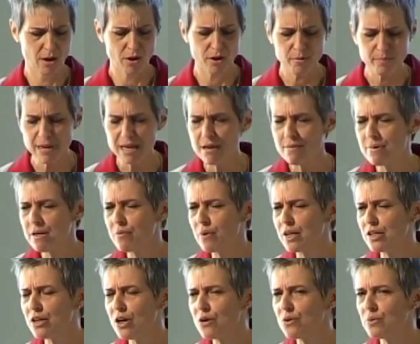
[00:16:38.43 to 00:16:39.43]
Or maybe
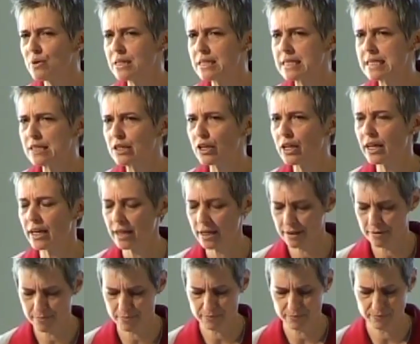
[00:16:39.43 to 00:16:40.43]
when no one's
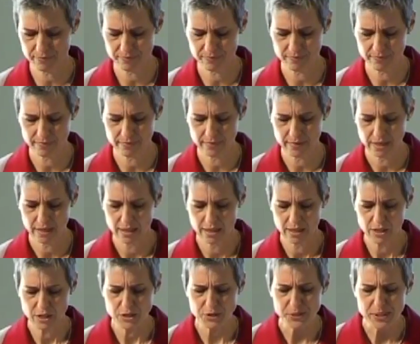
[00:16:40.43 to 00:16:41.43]
looking,
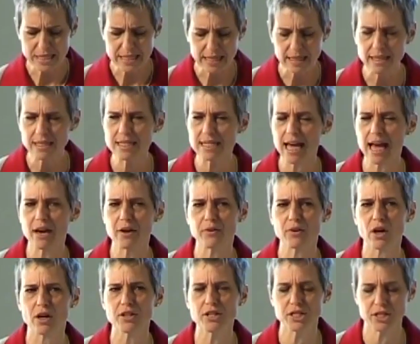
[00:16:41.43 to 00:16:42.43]
you sink
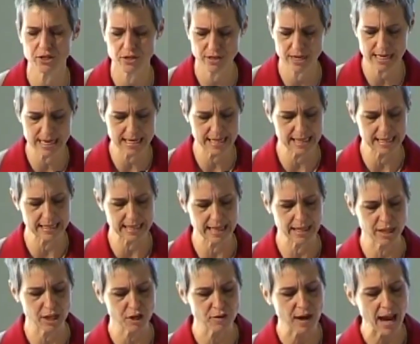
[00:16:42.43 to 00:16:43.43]
down onto your knees
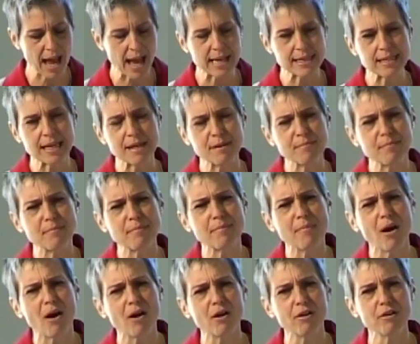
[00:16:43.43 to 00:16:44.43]
in the grass and
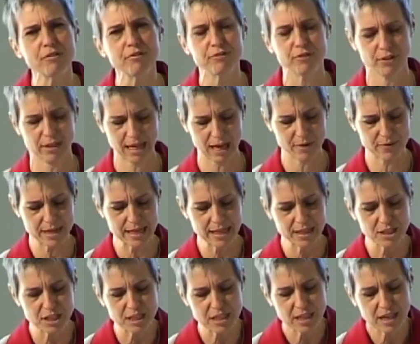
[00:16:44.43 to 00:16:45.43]
marvel how
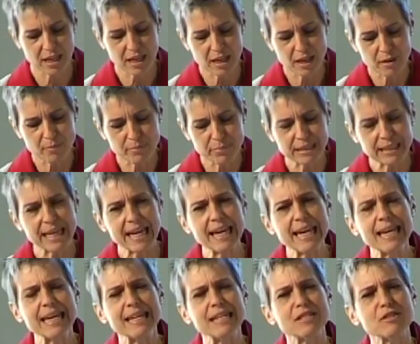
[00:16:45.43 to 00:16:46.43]
each
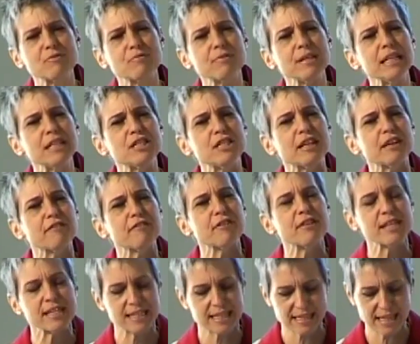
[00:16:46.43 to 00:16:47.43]
blade is reaching
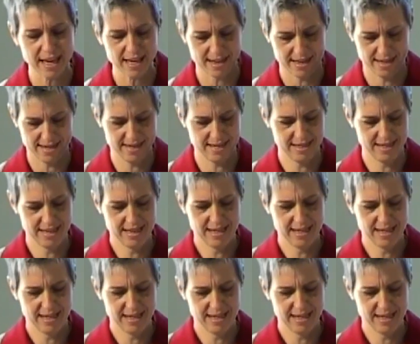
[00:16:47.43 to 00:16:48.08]
for the sun,